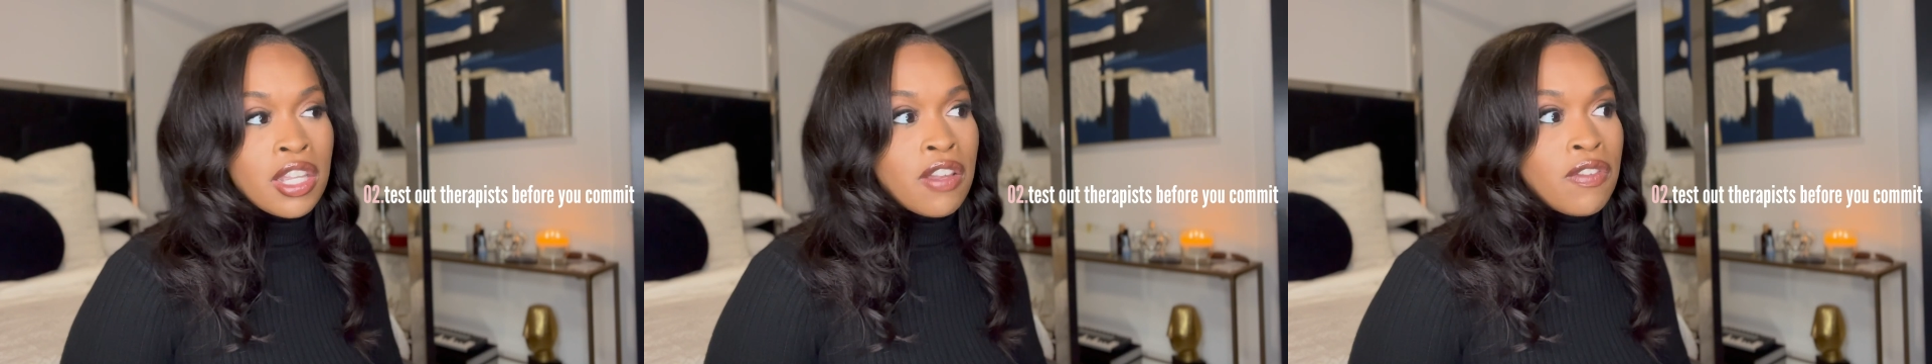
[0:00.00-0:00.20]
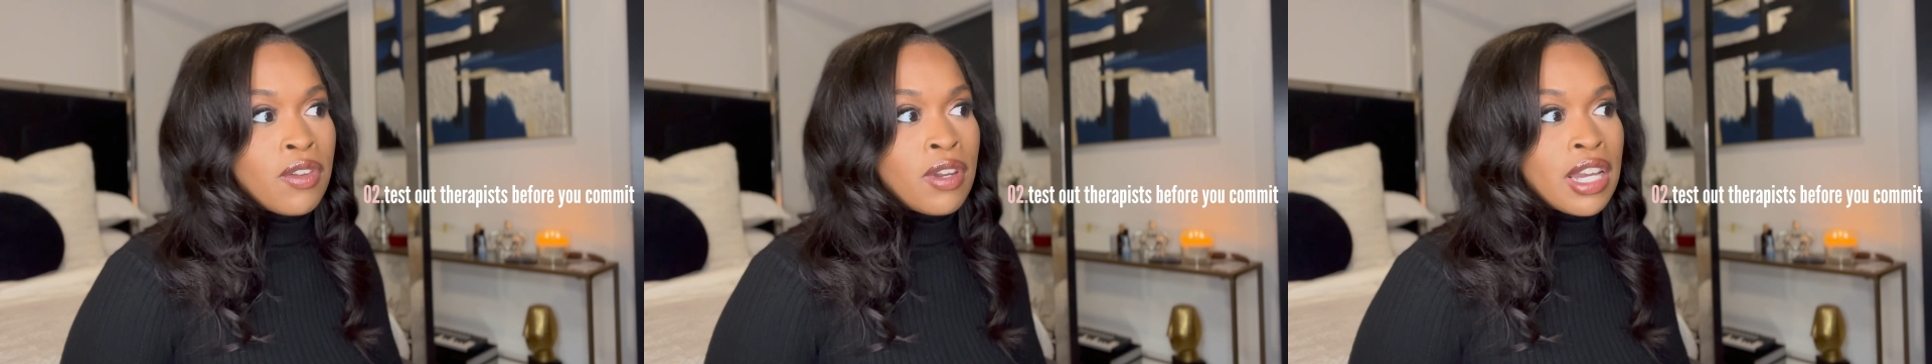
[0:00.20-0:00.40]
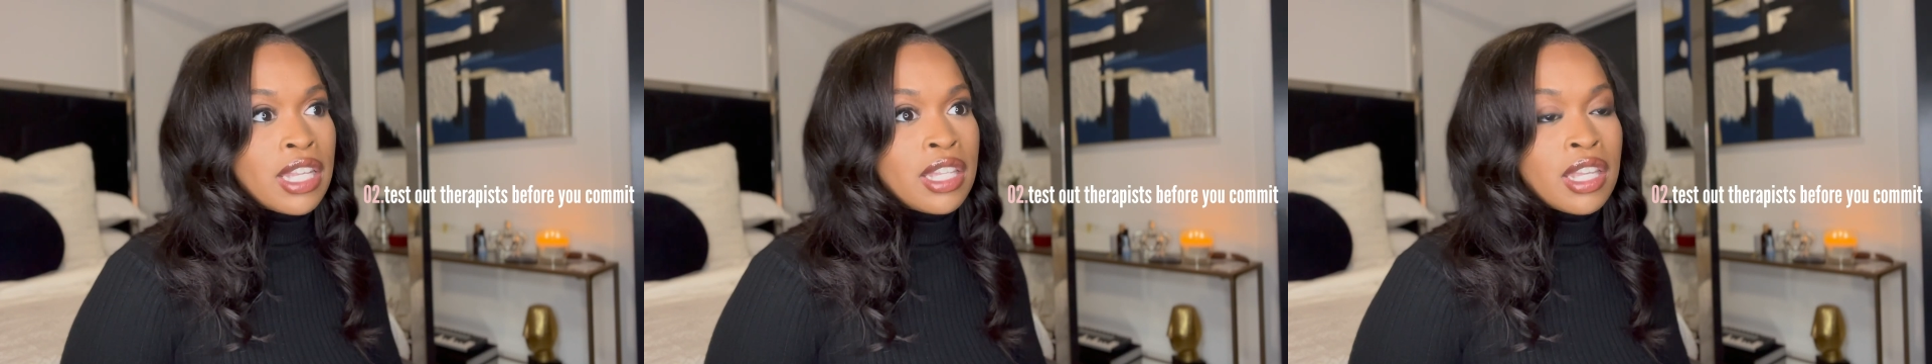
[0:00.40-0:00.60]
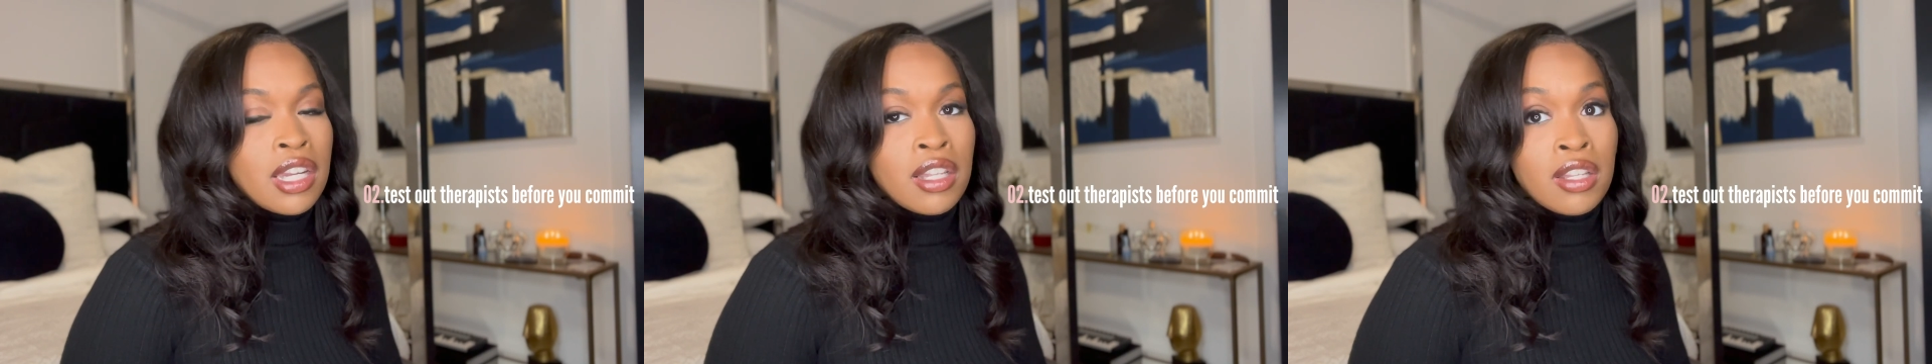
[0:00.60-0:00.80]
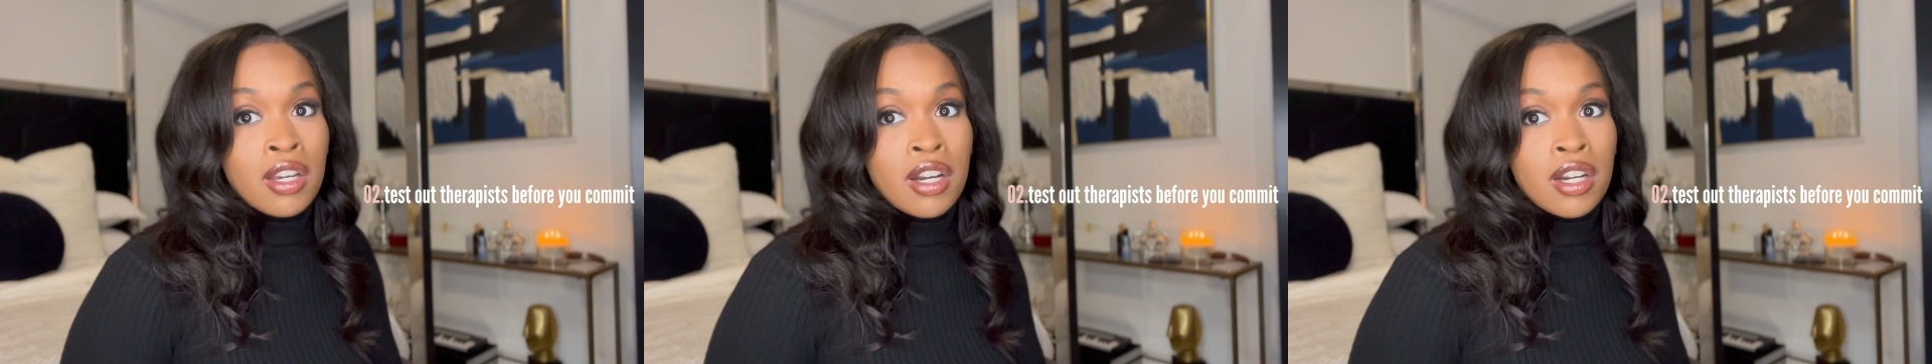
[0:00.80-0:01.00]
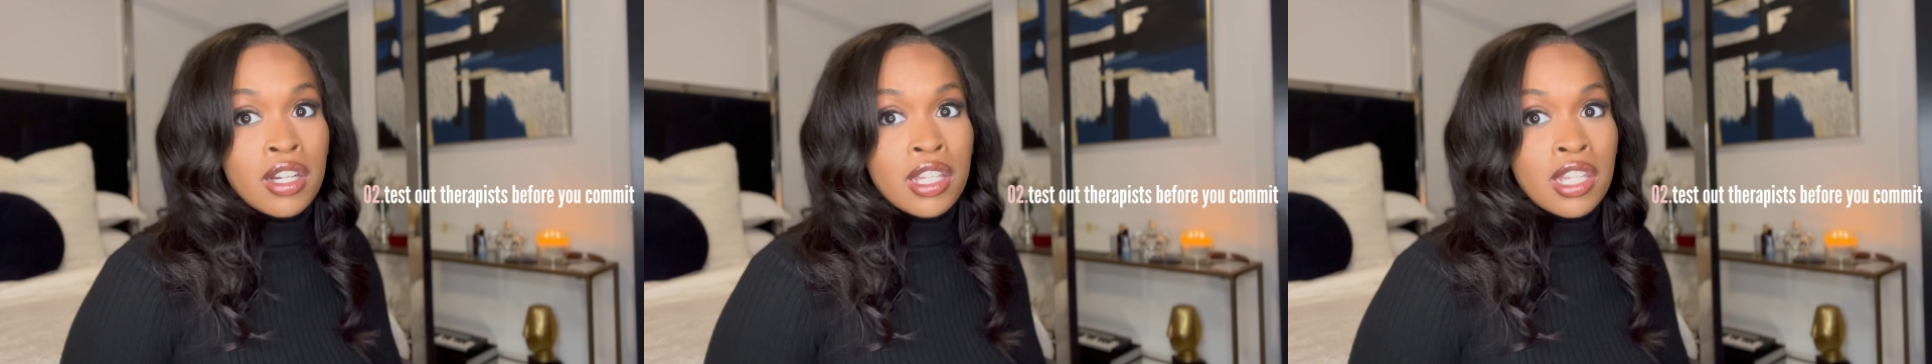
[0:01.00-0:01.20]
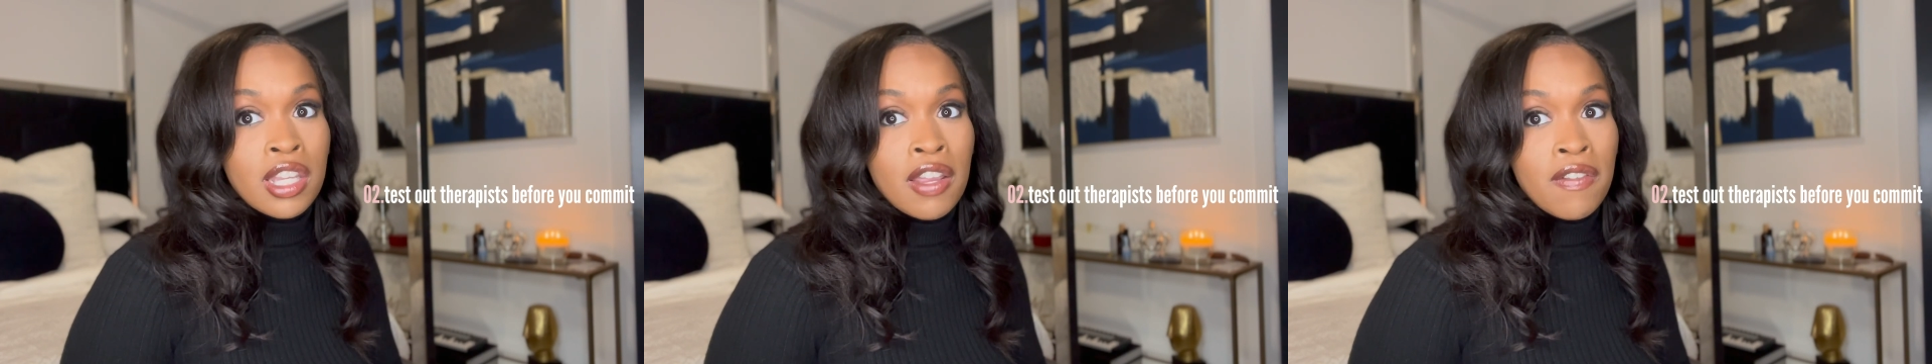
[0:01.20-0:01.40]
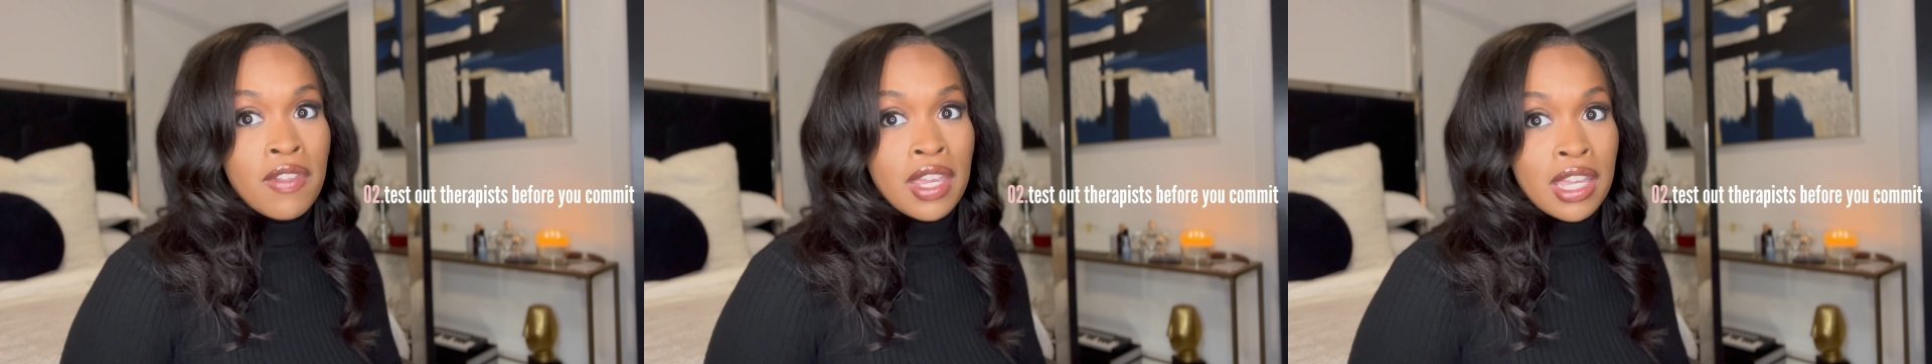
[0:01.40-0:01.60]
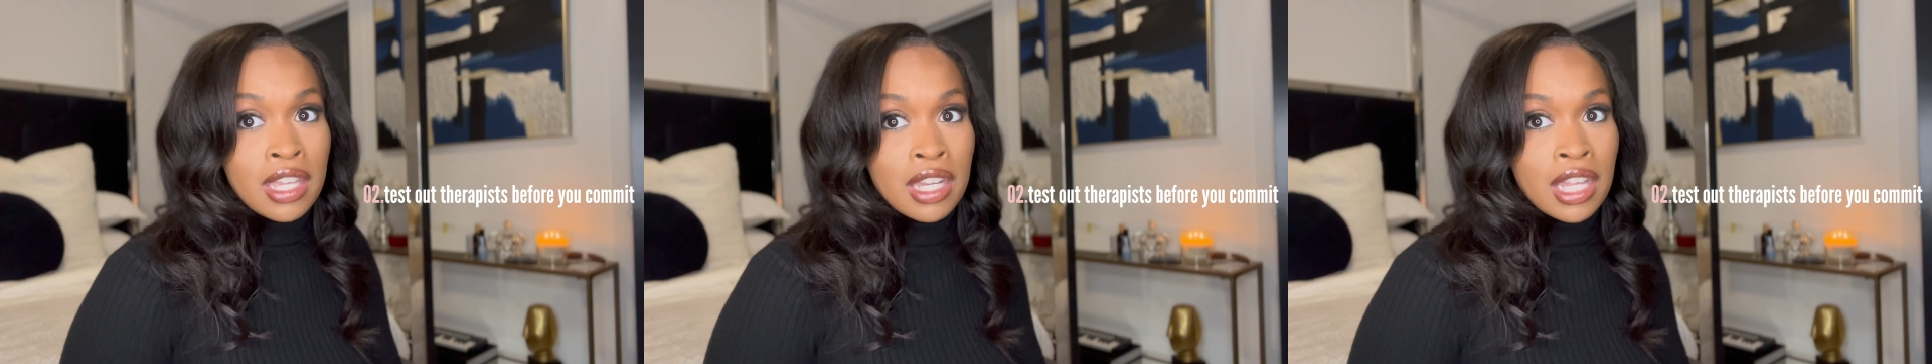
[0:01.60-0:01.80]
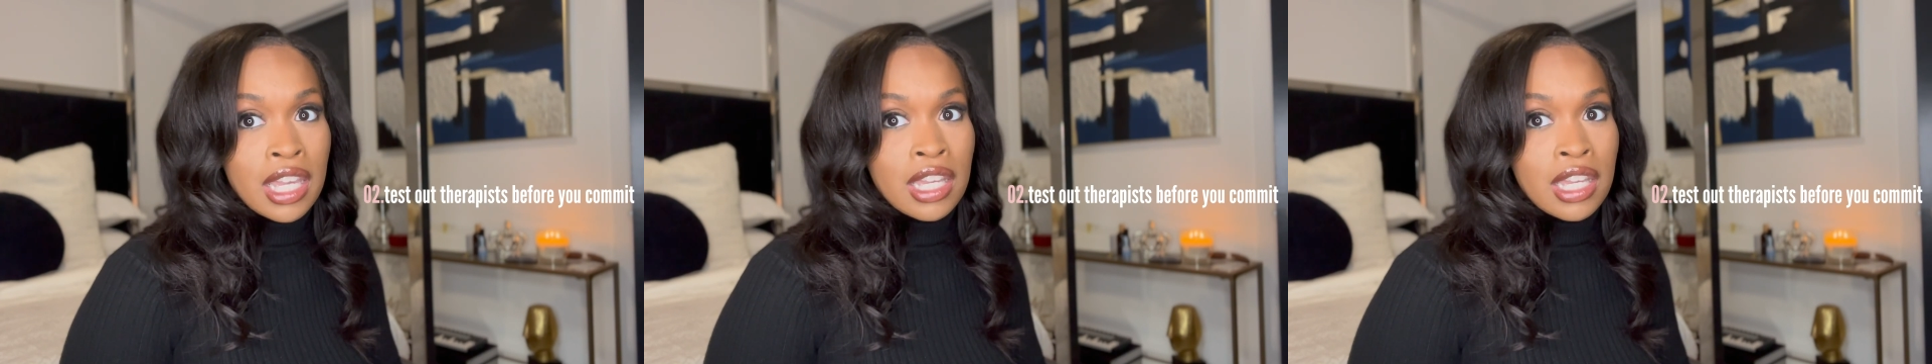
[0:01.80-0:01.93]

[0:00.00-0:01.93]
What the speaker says: if you guys get along, see if they can